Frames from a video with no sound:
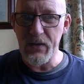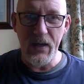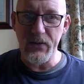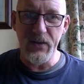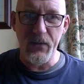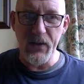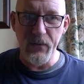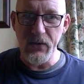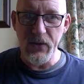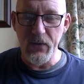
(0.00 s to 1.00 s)
it's something
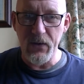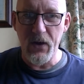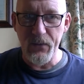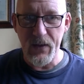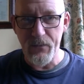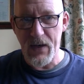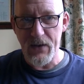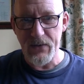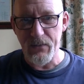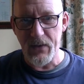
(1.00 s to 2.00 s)
which you can copy and
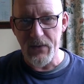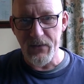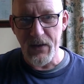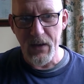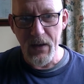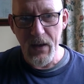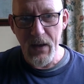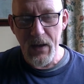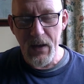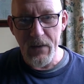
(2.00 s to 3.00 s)
paste and modify.
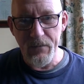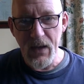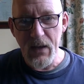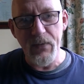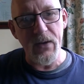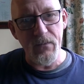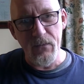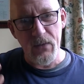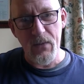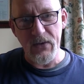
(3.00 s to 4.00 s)
But
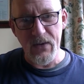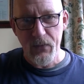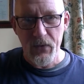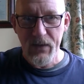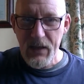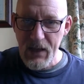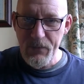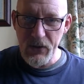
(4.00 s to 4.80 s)
most importantly, keep it